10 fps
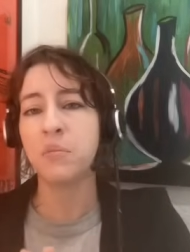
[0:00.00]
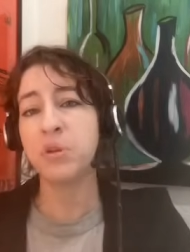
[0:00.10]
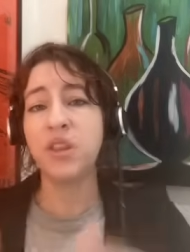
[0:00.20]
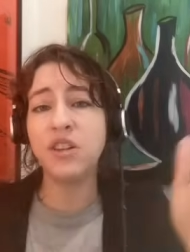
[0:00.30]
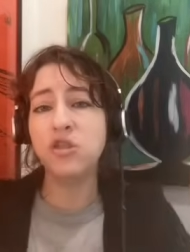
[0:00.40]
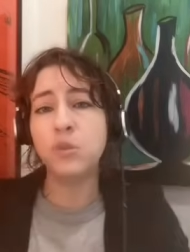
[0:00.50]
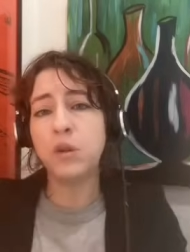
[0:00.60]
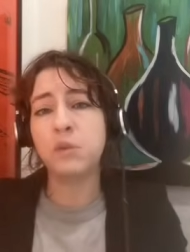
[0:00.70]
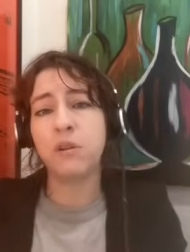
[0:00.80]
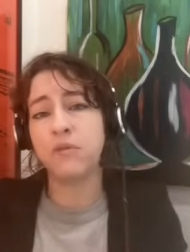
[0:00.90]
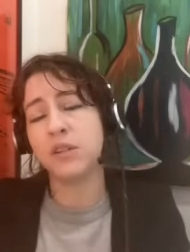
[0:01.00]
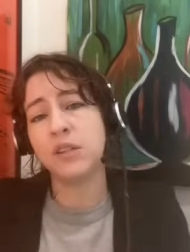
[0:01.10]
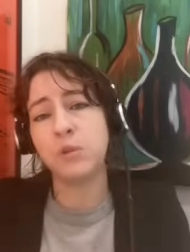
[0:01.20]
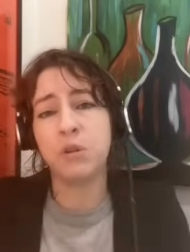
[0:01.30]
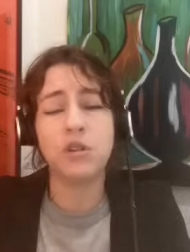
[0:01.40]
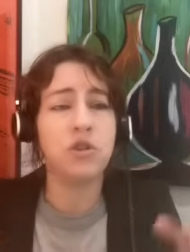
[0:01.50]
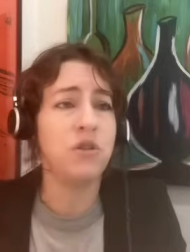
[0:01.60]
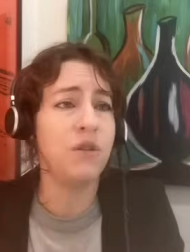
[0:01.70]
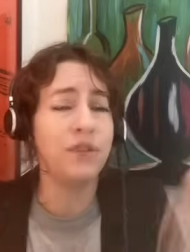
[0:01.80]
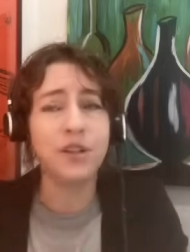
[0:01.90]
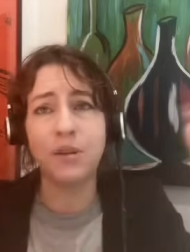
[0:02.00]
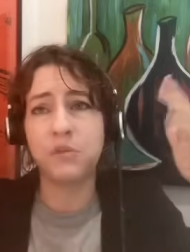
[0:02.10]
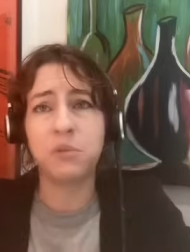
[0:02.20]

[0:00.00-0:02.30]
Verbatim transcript: But that just makes perfect sense because you know victims